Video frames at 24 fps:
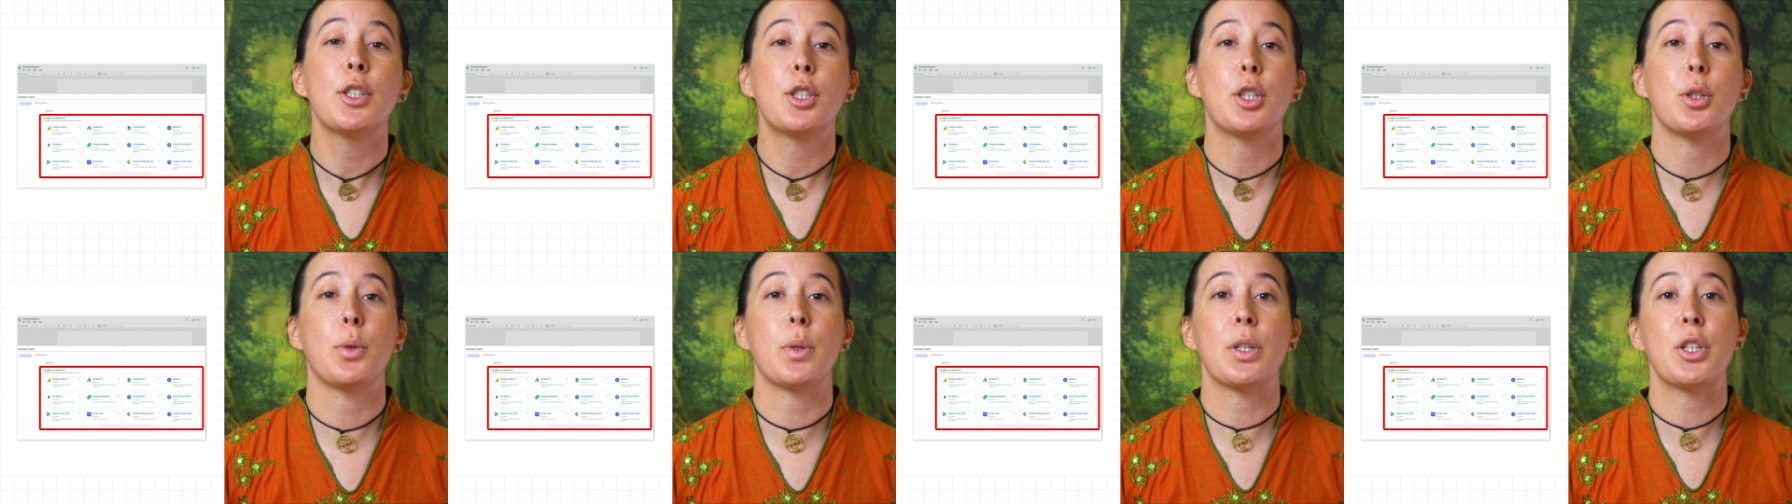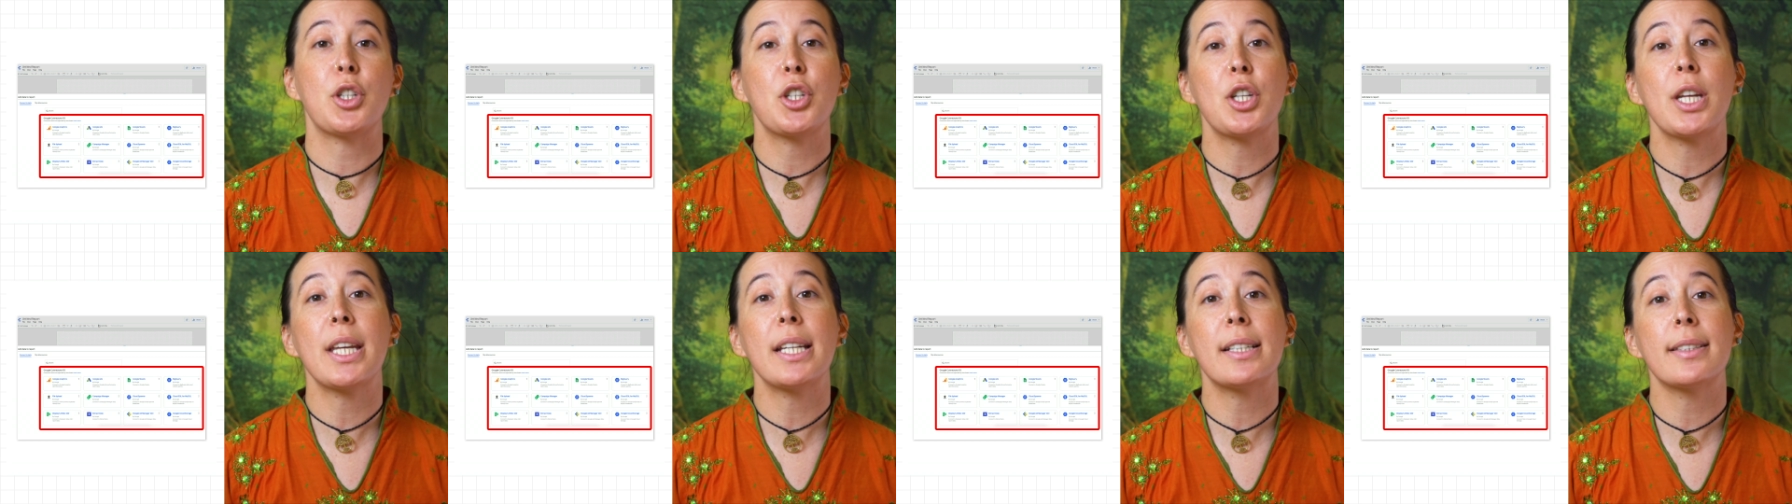to a
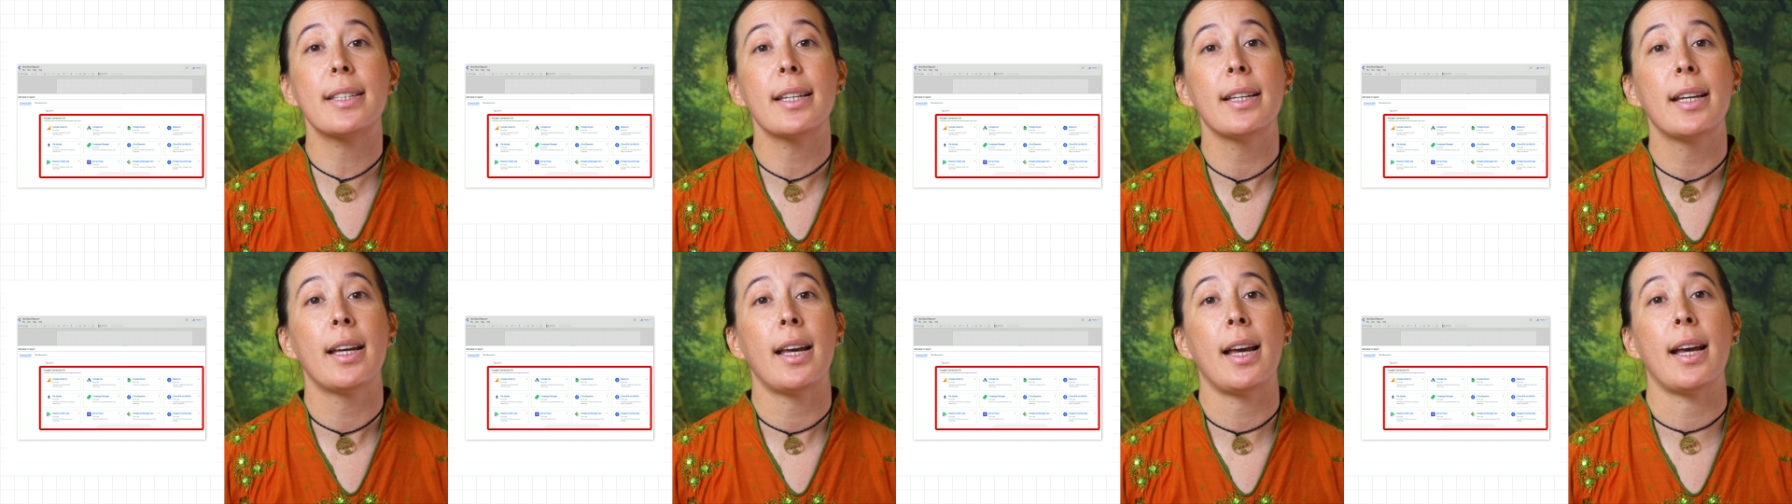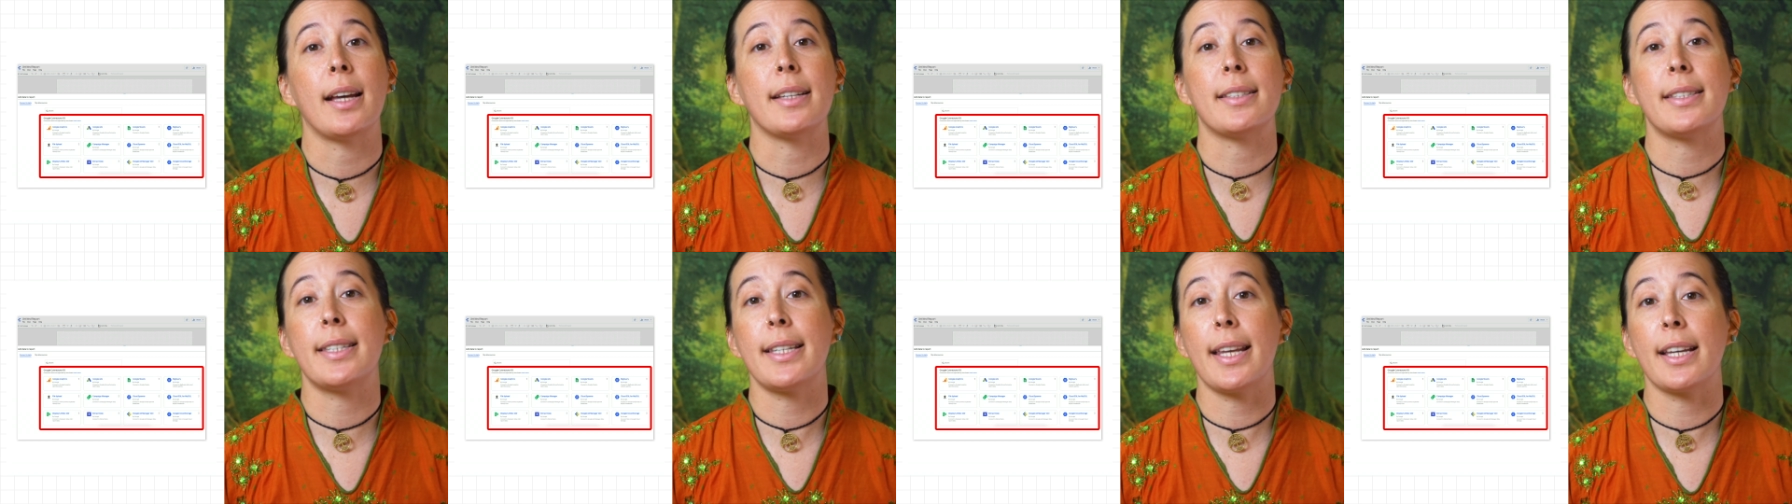sheet,
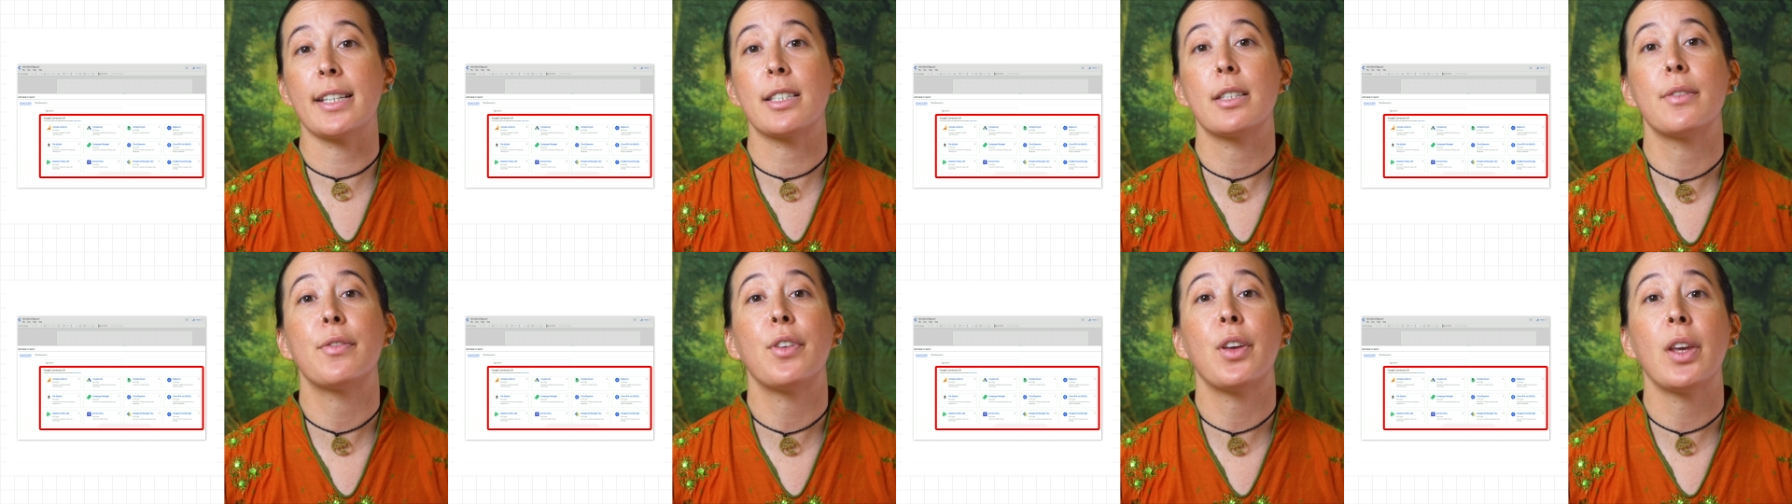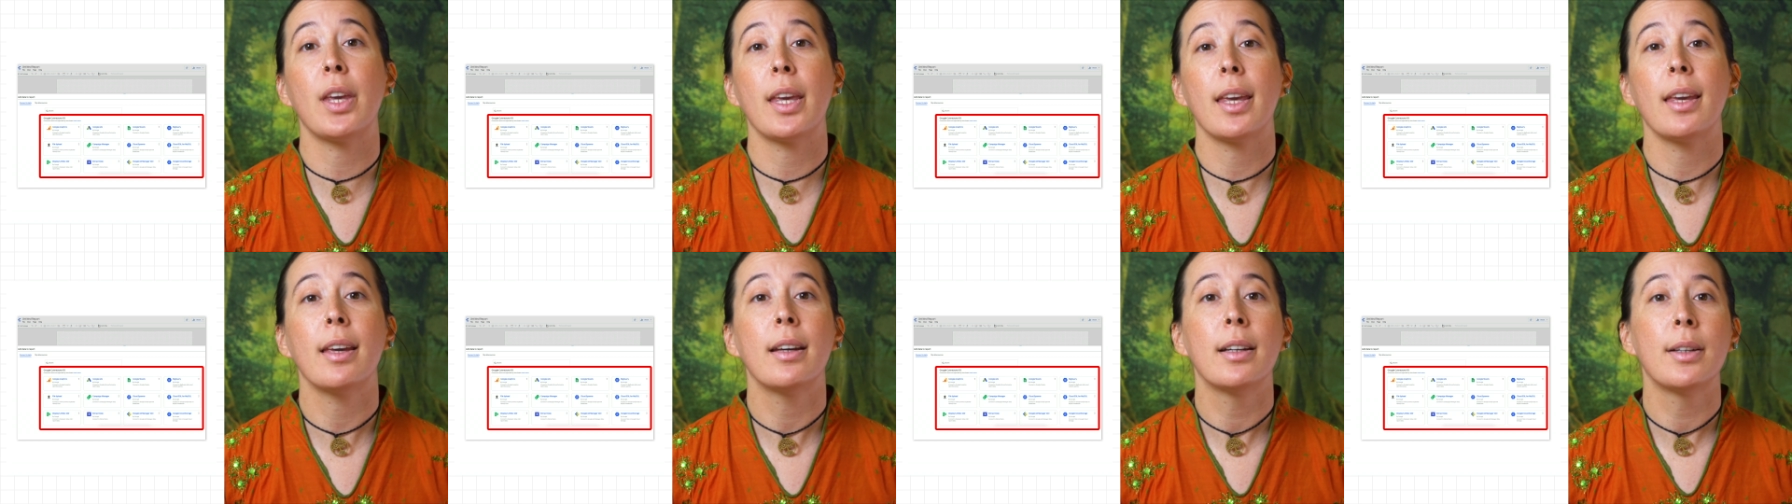a
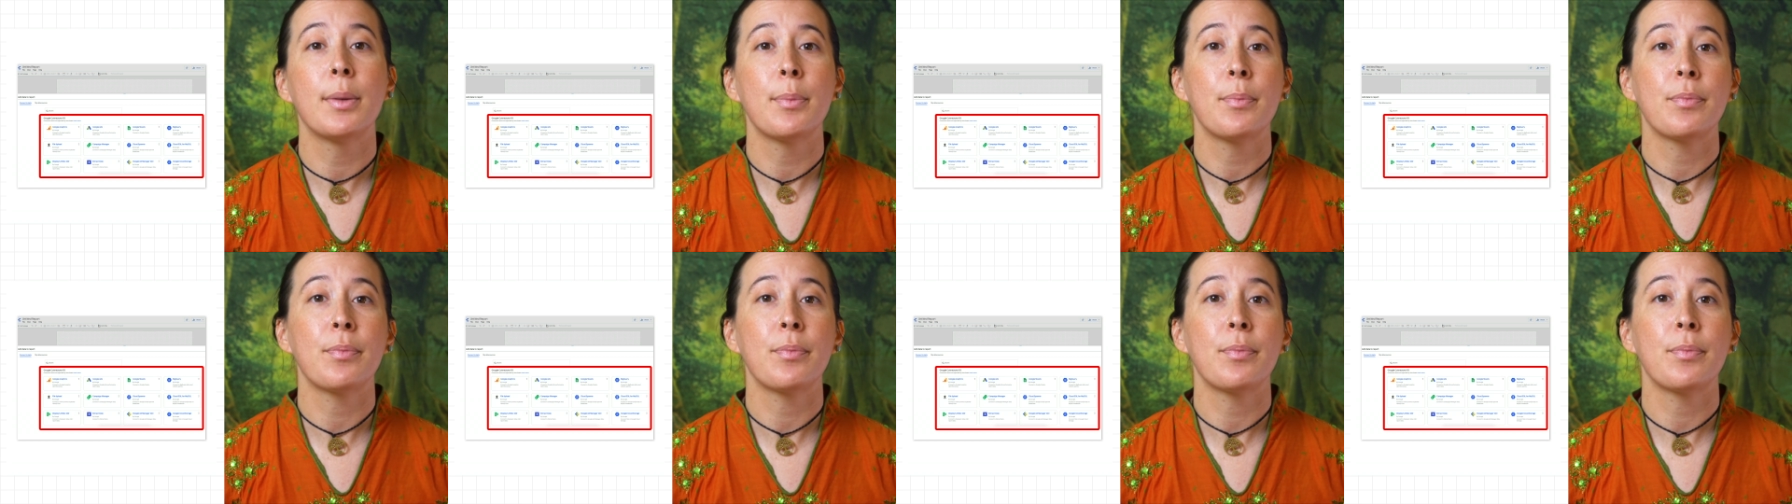CSV,